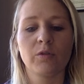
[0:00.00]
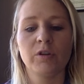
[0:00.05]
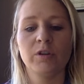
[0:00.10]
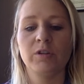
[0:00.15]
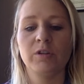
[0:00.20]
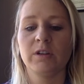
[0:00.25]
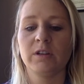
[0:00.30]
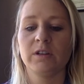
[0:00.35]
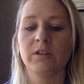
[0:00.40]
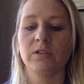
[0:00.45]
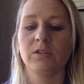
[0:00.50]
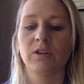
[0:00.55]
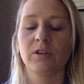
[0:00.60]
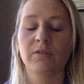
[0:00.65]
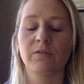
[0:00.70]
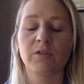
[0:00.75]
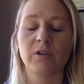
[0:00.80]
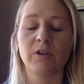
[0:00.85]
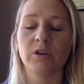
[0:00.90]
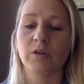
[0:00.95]
you can look
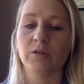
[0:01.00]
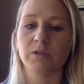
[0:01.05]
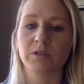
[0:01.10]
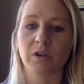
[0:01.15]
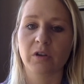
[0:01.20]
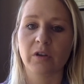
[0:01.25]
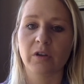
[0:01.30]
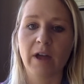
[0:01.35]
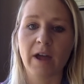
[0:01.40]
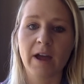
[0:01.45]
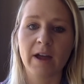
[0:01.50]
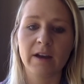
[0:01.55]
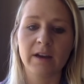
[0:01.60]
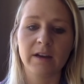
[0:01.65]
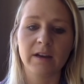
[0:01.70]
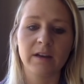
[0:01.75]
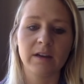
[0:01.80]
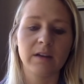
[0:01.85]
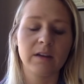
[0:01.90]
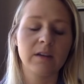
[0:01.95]
for no salt
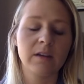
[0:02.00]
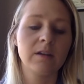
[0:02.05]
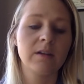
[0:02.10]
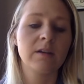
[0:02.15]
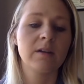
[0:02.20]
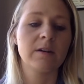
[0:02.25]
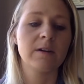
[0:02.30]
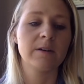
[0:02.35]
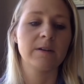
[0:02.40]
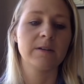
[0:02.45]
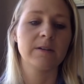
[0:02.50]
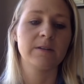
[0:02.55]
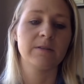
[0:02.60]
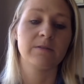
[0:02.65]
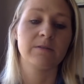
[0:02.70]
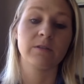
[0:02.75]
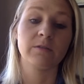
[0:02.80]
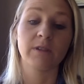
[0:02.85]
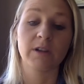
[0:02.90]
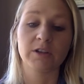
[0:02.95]
added
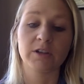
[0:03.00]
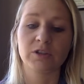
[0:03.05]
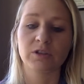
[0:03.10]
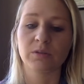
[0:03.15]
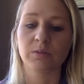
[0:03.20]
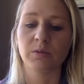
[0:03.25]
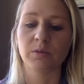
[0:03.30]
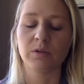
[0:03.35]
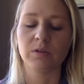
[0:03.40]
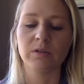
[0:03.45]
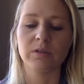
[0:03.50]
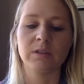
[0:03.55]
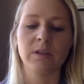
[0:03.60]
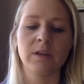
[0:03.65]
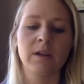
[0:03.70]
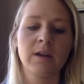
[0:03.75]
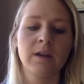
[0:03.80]
for vegetables.